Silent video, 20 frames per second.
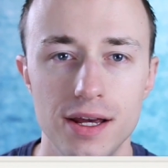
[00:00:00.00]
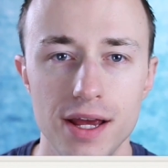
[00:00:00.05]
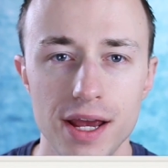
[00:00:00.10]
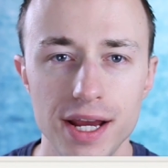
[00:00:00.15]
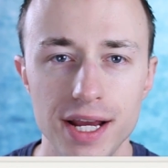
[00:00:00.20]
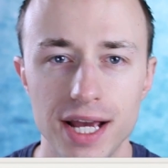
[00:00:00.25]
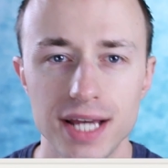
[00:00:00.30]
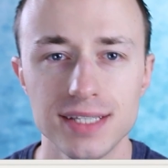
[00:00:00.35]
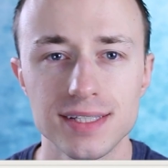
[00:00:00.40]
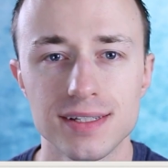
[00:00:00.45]

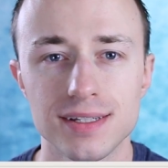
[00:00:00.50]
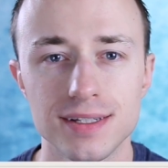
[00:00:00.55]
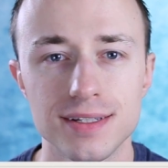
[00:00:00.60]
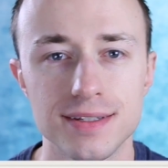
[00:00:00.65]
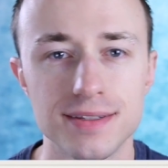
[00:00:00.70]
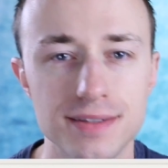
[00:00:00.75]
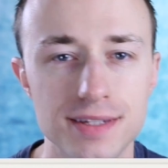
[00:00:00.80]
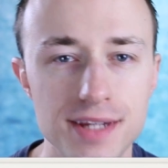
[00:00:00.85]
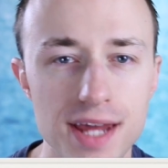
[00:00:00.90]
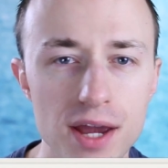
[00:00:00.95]
Hey guys,
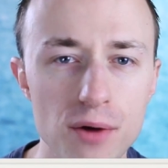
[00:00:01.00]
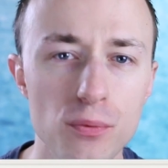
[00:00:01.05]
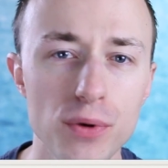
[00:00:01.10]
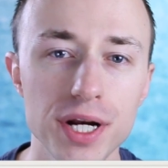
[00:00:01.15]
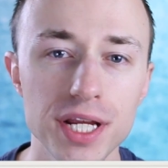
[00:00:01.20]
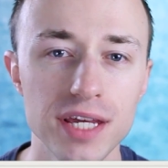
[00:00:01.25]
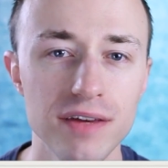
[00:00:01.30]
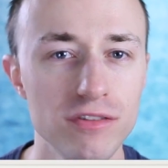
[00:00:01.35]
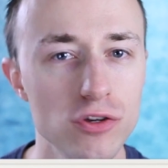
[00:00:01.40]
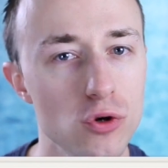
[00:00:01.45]
today I
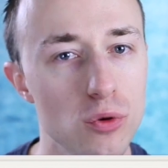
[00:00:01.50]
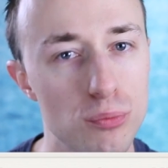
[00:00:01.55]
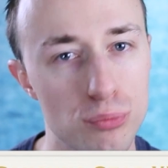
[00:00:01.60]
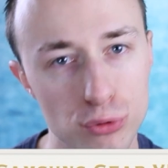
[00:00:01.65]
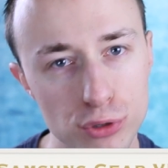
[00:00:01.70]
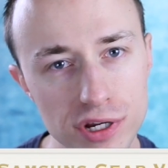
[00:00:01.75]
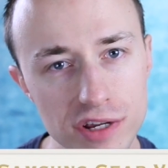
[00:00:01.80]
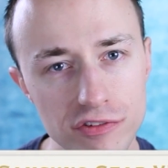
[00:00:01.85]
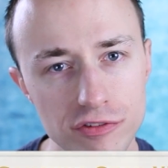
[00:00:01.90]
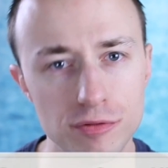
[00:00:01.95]
want to give you a
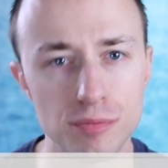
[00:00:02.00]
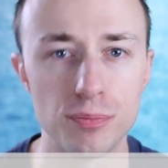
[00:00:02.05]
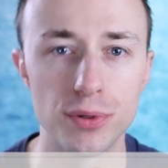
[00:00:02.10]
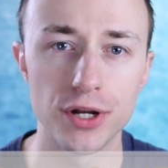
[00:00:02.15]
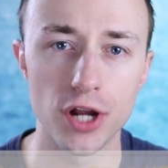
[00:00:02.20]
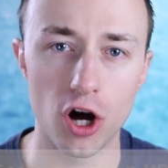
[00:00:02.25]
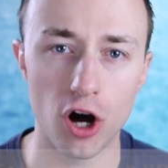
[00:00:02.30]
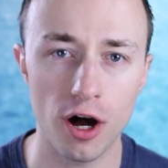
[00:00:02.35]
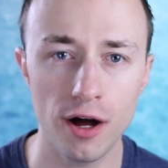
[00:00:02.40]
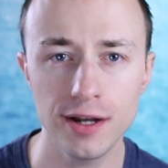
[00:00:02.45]
brief
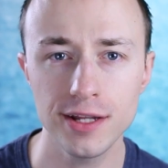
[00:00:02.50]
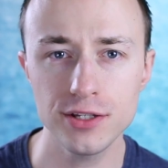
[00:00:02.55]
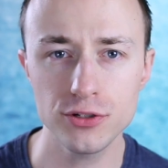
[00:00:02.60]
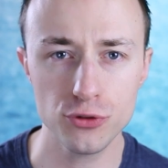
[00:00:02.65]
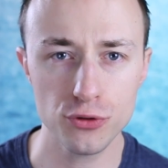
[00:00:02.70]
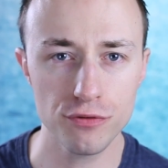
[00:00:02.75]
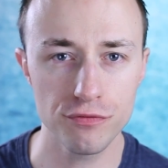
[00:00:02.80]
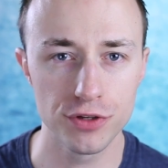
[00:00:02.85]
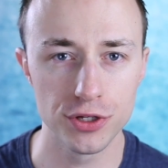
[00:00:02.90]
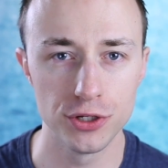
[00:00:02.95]
but
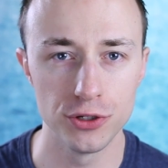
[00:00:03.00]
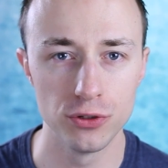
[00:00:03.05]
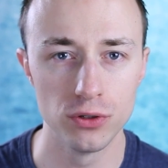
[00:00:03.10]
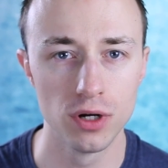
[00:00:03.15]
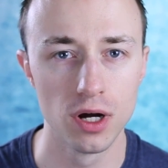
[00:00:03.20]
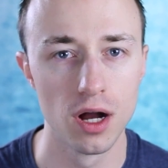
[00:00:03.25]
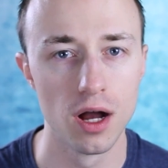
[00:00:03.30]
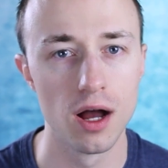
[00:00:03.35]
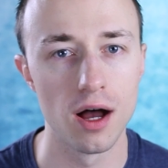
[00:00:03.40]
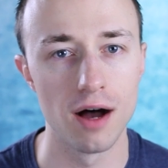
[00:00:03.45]
honest
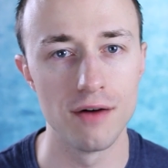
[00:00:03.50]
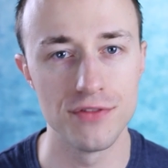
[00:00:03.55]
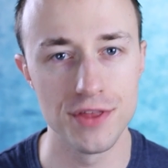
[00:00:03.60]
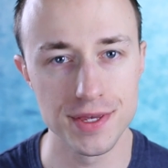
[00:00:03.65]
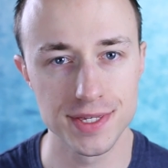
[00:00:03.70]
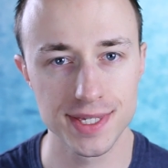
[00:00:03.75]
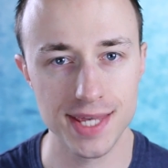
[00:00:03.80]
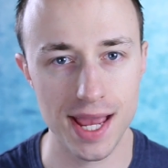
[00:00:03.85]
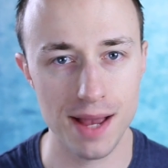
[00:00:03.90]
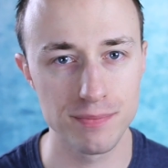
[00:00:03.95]
review of the
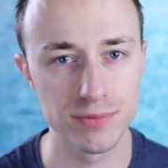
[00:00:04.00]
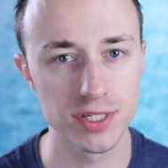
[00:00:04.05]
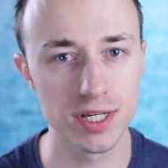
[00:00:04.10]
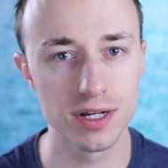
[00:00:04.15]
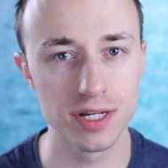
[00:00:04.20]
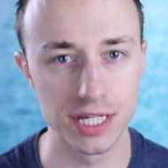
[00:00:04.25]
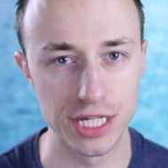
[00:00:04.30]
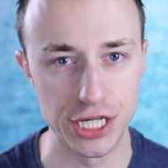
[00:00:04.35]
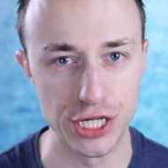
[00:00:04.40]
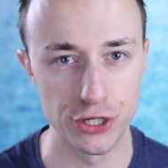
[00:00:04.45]

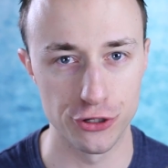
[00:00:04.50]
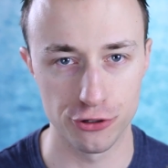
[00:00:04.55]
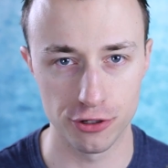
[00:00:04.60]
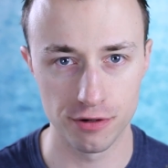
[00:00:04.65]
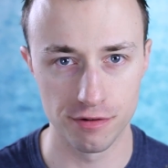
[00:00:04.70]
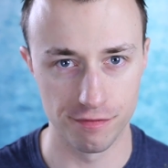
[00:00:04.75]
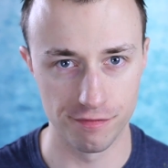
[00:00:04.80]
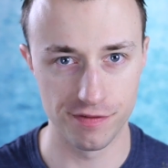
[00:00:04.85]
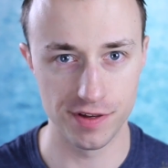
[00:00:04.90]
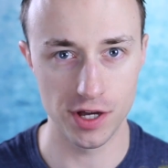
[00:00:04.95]
Samsung Gear
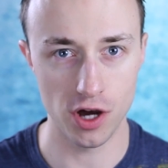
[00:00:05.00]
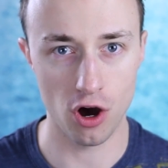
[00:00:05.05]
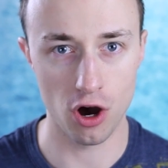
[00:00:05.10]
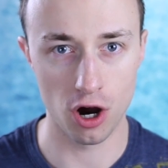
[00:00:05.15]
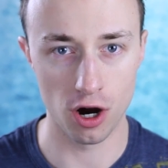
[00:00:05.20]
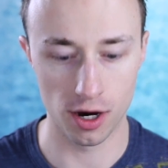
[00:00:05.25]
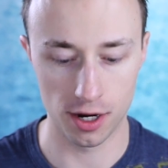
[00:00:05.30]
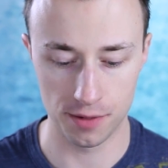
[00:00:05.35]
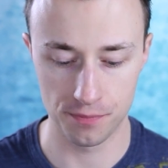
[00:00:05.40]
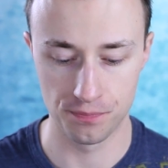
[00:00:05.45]

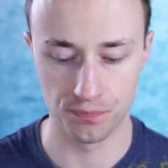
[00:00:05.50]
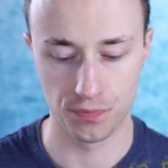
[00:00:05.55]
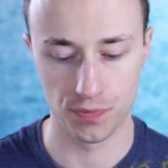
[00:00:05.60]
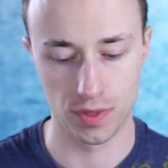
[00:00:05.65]
VR.